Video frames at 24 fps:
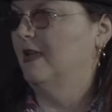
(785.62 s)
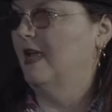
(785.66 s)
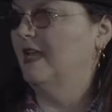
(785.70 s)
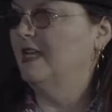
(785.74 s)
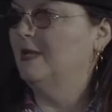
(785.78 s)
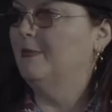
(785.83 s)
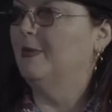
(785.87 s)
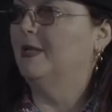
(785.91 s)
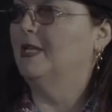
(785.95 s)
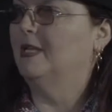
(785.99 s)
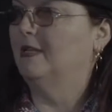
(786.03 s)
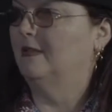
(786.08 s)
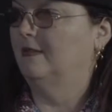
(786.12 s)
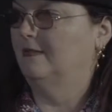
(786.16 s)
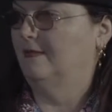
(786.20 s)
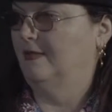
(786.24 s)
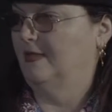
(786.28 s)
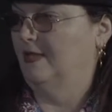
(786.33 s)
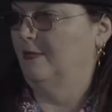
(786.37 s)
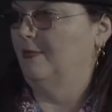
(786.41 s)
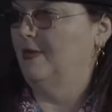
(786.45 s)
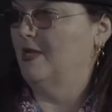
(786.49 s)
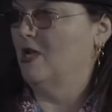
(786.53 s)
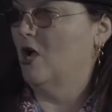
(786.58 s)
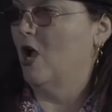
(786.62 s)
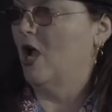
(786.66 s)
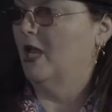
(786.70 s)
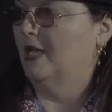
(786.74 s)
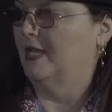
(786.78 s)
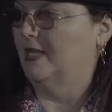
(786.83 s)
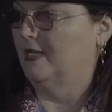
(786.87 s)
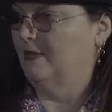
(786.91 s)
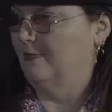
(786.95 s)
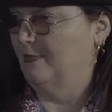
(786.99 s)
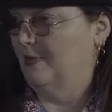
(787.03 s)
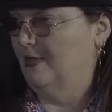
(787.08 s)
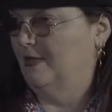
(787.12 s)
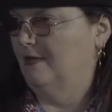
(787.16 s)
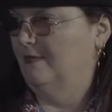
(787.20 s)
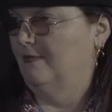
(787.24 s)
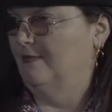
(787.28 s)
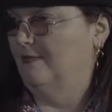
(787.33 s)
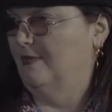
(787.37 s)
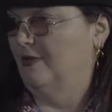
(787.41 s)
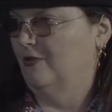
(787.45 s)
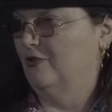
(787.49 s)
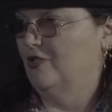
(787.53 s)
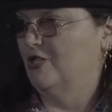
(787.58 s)
Anybody can be on it, but
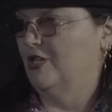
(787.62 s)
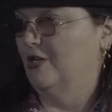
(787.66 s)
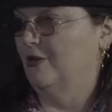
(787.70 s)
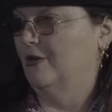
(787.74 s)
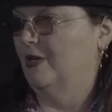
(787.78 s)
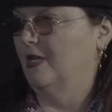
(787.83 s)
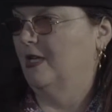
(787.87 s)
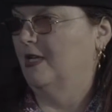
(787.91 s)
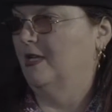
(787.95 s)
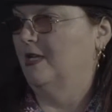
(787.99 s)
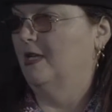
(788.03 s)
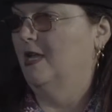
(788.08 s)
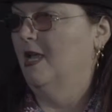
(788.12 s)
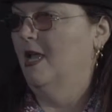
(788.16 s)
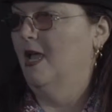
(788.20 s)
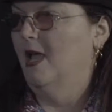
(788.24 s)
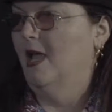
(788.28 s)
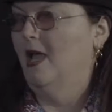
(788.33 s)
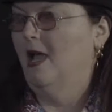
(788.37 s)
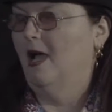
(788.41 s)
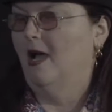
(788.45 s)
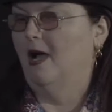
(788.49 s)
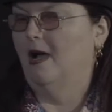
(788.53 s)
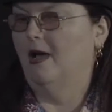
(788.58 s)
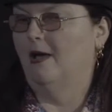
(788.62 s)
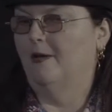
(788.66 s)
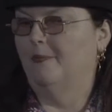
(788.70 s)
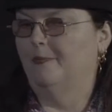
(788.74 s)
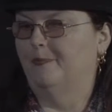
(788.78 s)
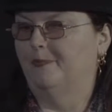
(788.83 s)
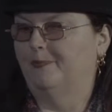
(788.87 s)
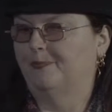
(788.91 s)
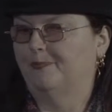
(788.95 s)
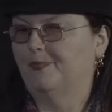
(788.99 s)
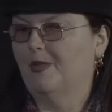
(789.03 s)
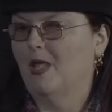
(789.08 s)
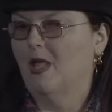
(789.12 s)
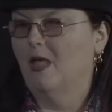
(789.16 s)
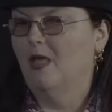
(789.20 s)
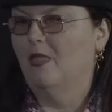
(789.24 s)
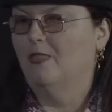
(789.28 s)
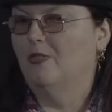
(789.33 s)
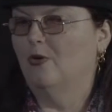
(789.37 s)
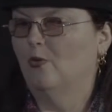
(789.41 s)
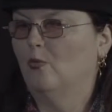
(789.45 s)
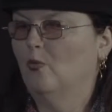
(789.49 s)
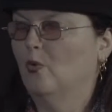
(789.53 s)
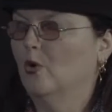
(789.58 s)
they're chairing it.
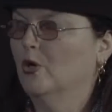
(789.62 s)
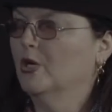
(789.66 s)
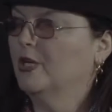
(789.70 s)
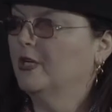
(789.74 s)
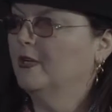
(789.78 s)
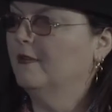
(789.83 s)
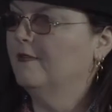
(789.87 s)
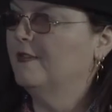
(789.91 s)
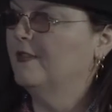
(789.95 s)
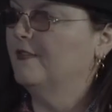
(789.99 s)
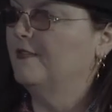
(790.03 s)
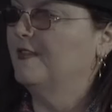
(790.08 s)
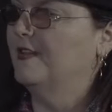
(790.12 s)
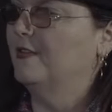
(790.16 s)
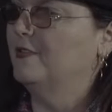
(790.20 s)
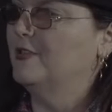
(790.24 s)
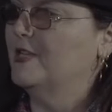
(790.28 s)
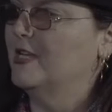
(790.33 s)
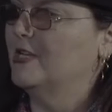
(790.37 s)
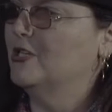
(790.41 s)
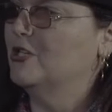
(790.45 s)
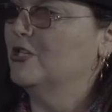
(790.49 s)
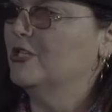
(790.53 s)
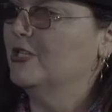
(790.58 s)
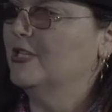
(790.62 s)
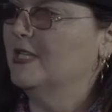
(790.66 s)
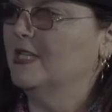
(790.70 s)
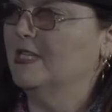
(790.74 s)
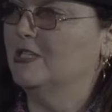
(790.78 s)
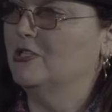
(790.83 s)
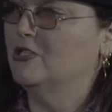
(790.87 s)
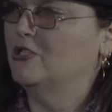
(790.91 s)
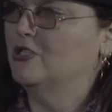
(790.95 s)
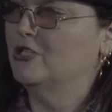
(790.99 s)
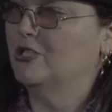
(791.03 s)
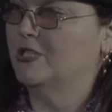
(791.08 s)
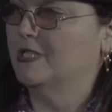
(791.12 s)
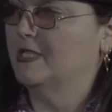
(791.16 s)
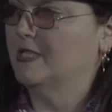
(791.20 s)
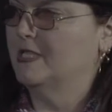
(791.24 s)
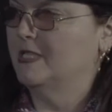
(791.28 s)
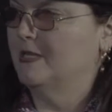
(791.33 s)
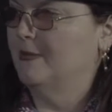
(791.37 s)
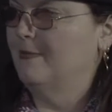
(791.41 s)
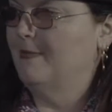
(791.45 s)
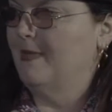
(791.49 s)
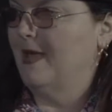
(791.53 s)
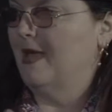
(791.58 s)
The work of the foundation is just
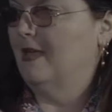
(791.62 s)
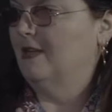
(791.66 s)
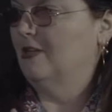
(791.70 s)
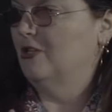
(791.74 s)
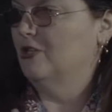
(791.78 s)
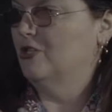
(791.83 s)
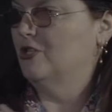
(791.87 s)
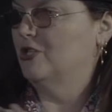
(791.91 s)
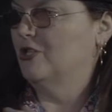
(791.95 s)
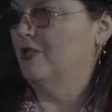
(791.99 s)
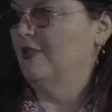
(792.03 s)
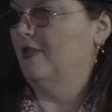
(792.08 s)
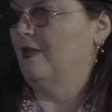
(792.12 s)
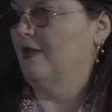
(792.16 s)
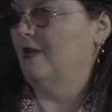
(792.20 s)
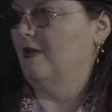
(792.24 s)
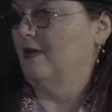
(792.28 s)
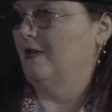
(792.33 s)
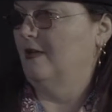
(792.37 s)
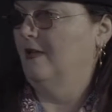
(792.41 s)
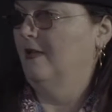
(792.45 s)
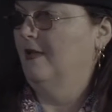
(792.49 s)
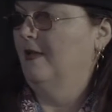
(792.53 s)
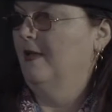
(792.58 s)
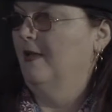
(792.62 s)
to manage the